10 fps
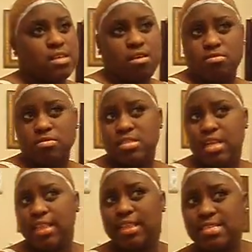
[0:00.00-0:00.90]
so
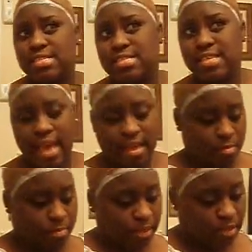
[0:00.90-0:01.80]
let this tack
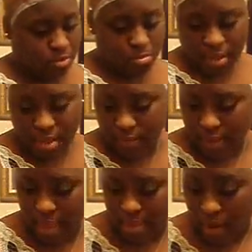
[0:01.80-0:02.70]
up a little bit
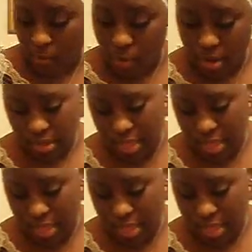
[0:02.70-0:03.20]
and I want to